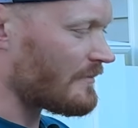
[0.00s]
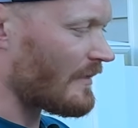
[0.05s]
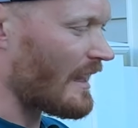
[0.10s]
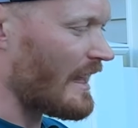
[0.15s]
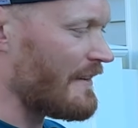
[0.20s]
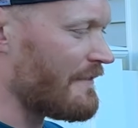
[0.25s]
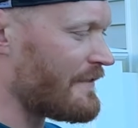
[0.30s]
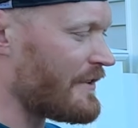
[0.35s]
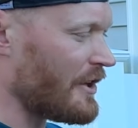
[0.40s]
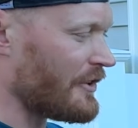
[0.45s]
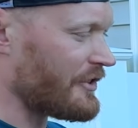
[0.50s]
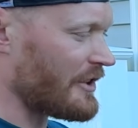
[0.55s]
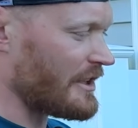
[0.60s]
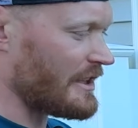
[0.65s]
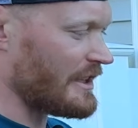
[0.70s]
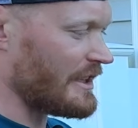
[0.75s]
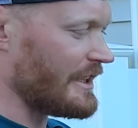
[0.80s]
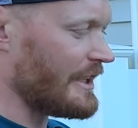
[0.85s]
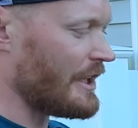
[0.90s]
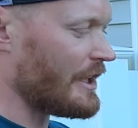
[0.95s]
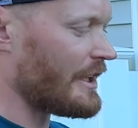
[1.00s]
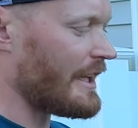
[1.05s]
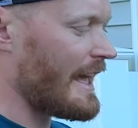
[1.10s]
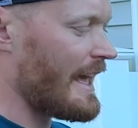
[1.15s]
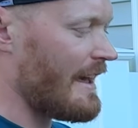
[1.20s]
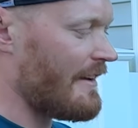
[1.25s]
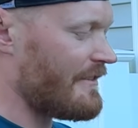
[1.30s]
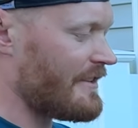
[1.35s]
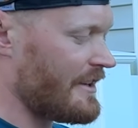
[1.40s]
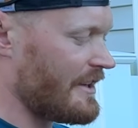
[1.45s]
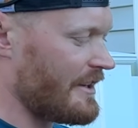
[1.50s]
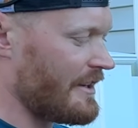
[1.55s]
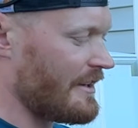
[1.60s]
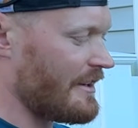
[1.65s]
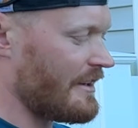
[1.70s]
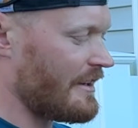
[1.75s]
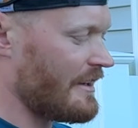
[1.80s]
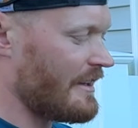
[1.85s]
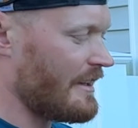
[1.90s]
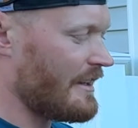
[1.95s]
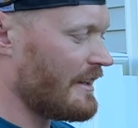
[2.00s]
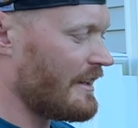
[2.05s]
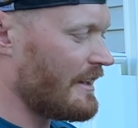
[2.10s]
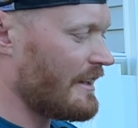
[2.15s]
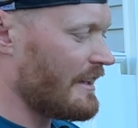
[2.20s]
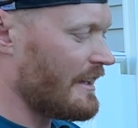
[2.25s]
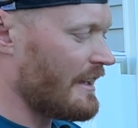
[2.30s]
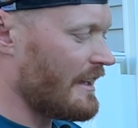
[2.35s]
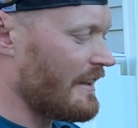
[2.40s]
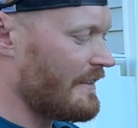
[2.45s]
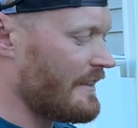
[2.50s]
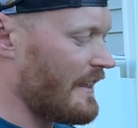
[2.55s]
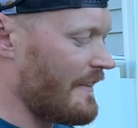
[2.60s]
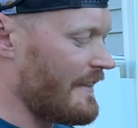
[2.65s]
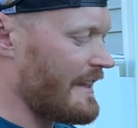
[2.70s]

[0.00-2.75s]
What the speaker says: It feels a little heavier than